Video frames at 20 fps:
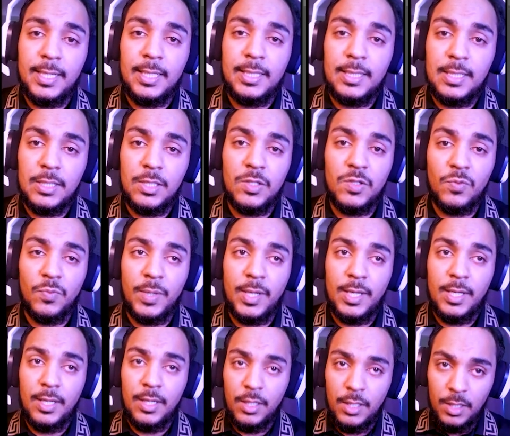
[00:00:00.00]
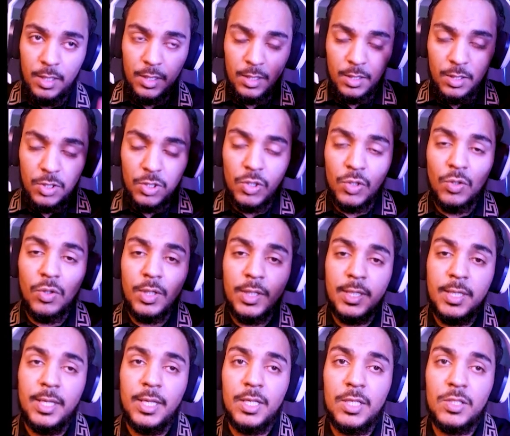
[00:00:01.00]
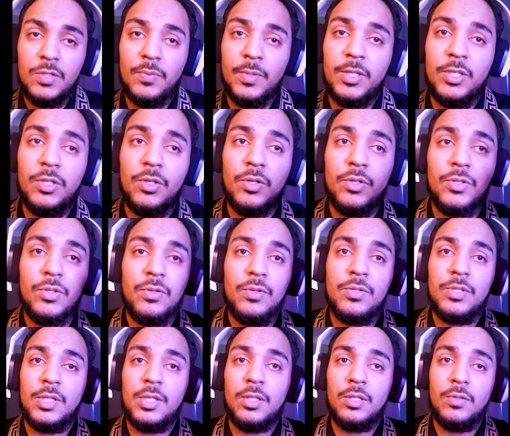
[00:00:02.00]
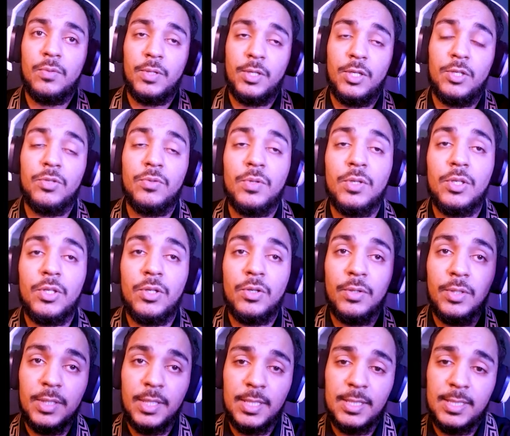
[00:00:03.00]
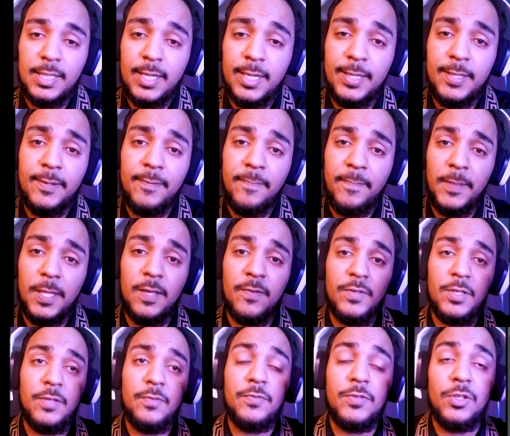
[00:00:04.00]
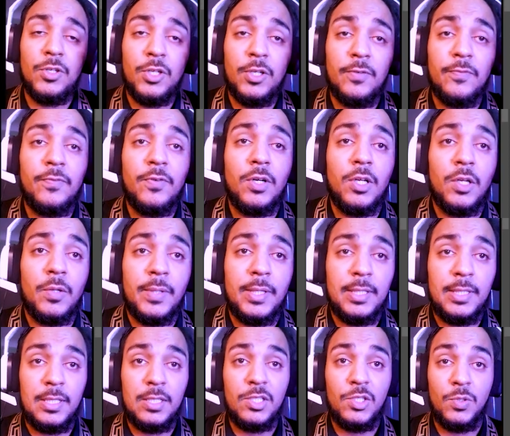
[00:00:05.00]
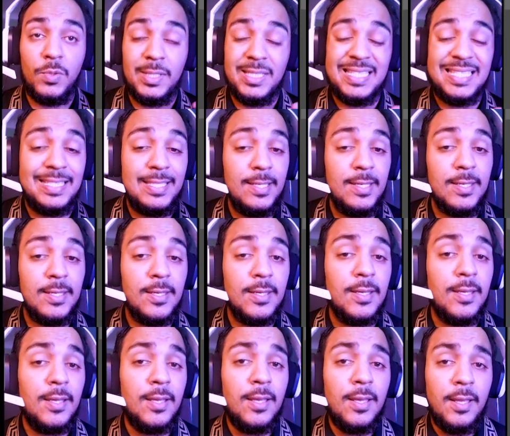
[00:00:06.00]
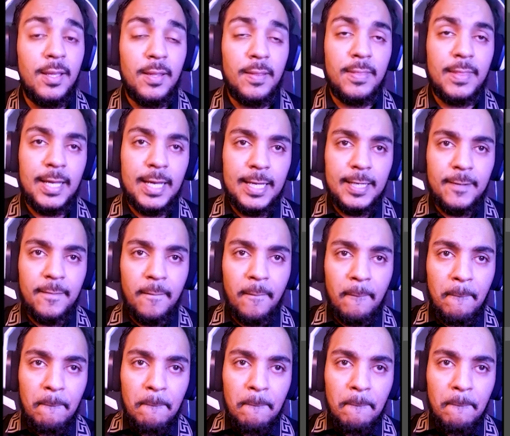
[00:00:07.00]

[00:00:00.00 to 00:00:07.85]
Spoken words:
And this is where, in your case, when you're doing your design, even if you're not following this to a T, that